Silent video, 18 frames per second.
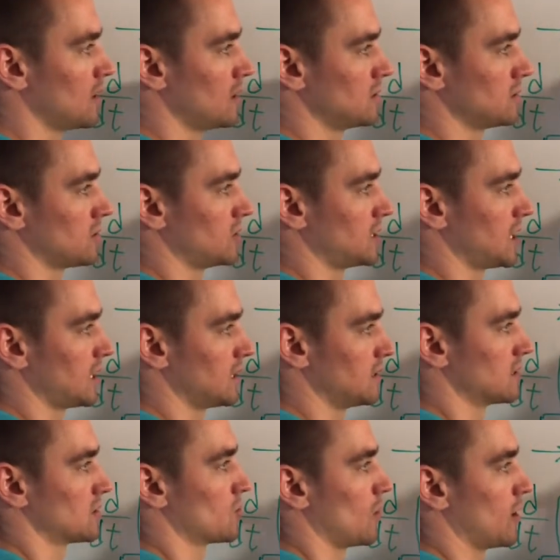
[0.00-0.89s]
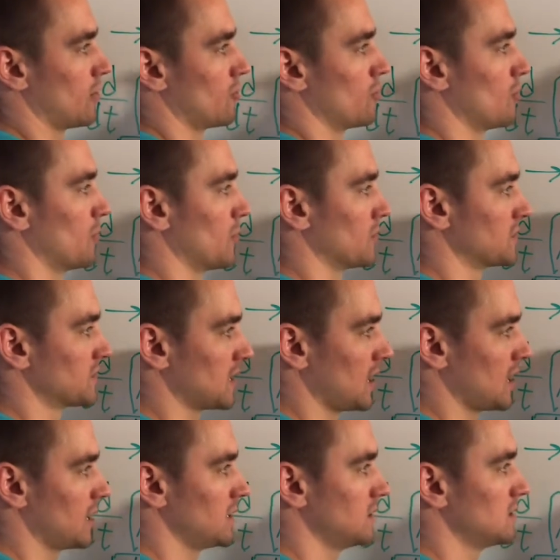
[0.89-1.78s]
So taking the square root of both
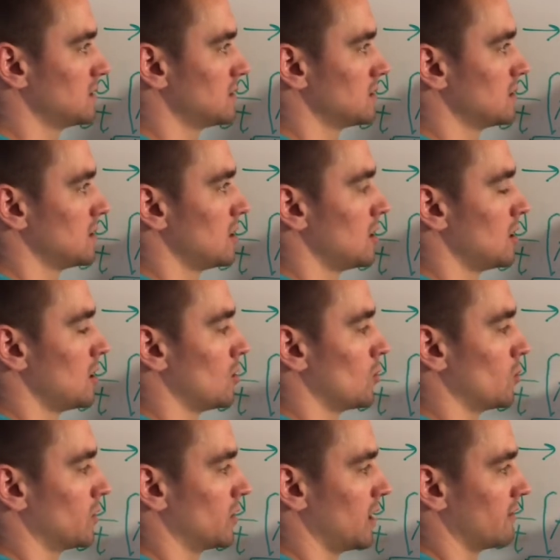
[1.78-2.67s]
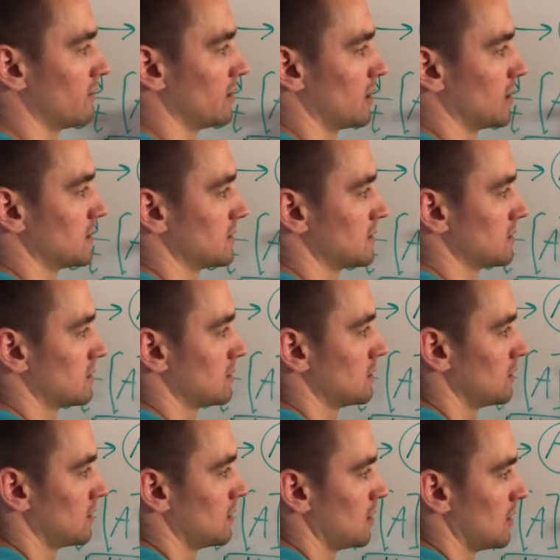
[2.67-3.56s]
sides would give us
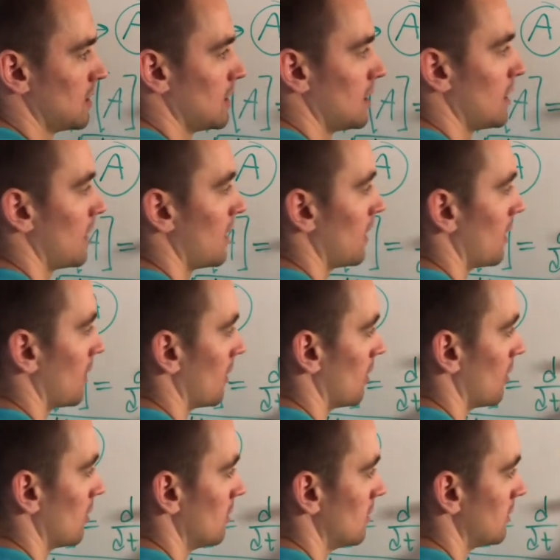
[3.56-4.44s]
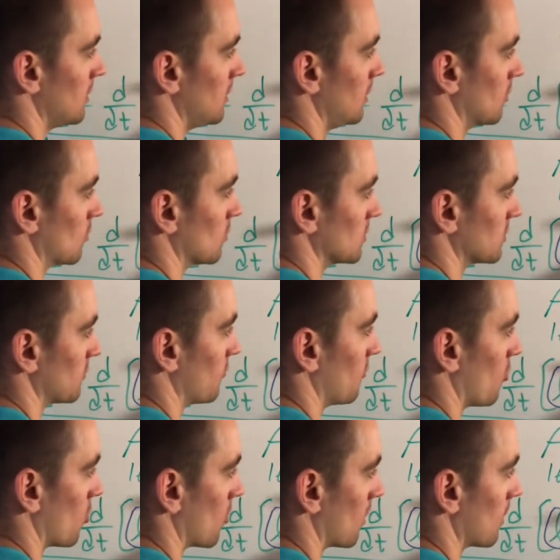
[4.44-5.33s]
L equals
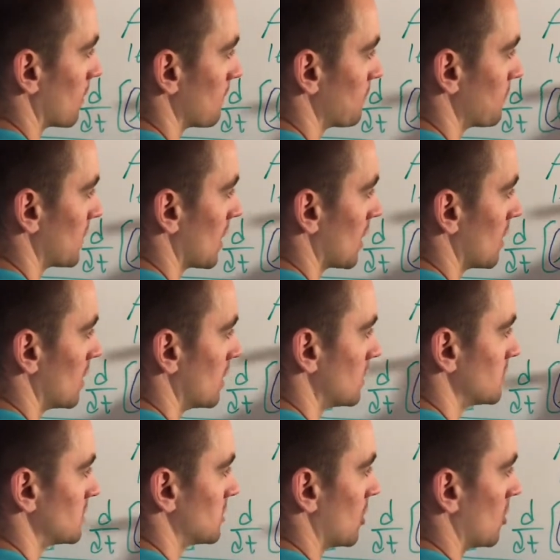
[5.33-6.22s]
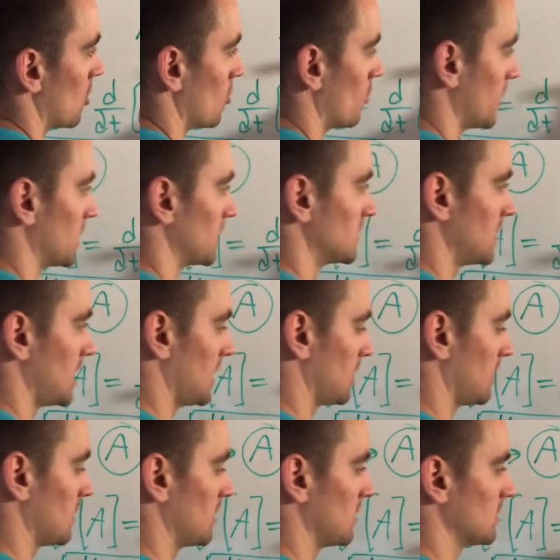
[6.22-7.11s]
four. So we can take
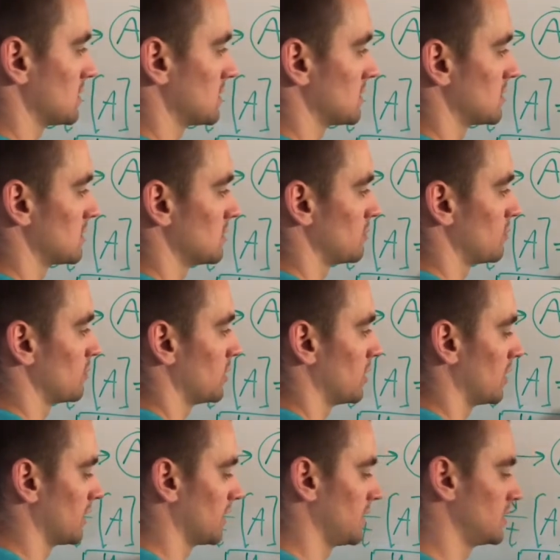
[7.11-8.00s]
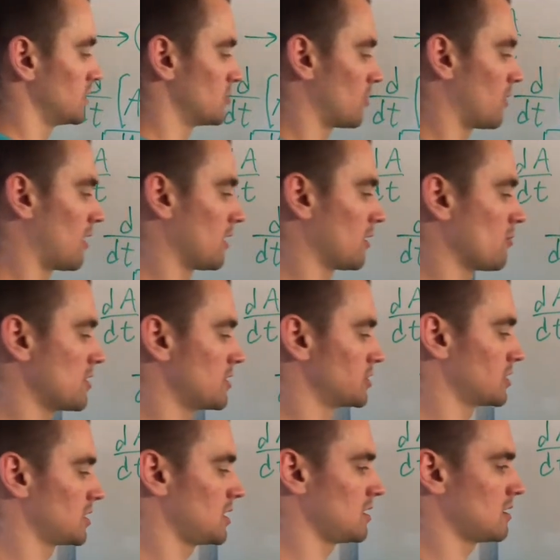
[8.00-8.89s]
this, plug it into our
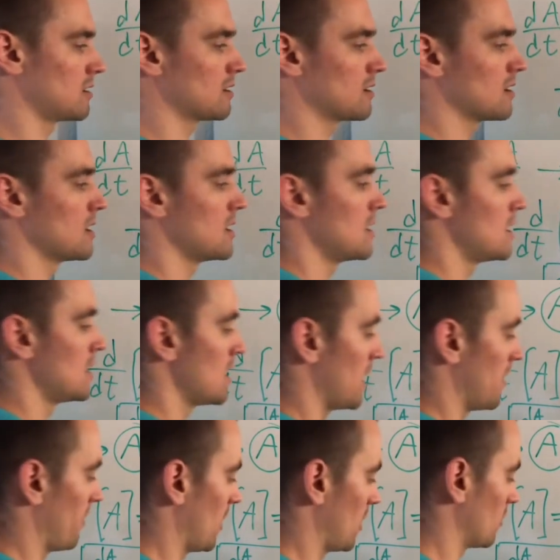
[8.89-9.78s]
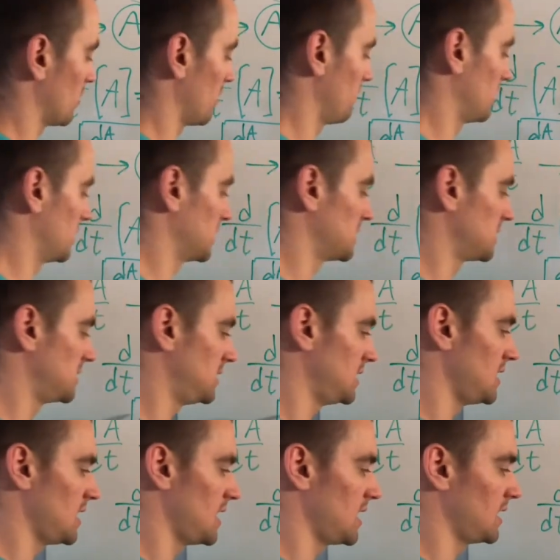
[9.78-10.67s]
equation here, and that'll give us
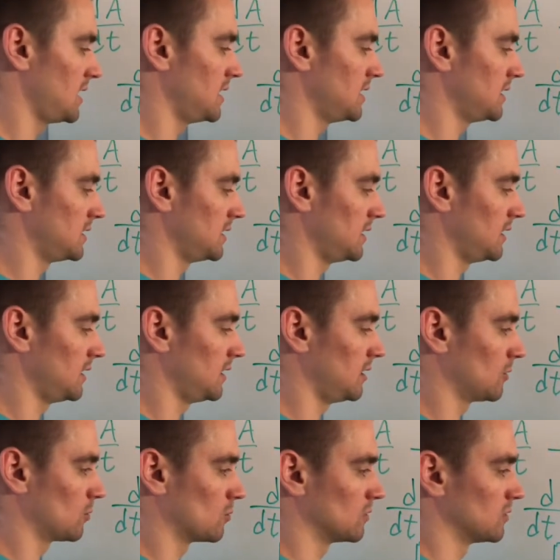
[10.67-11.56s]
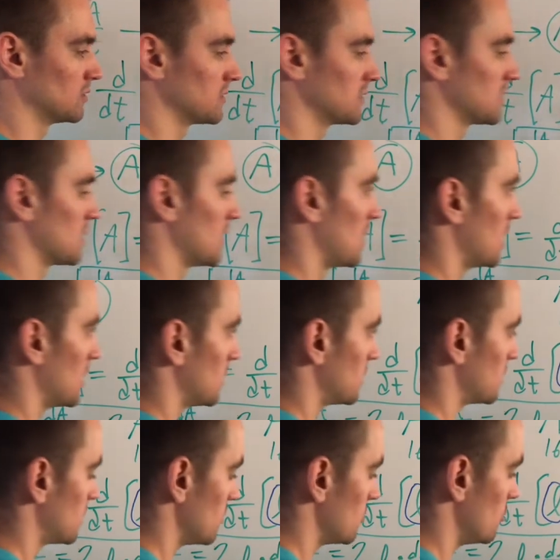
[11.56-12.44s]
dA dt equals
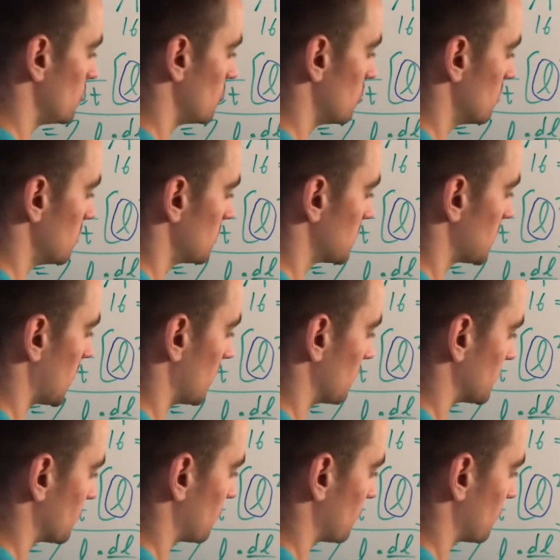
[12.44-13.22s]
two times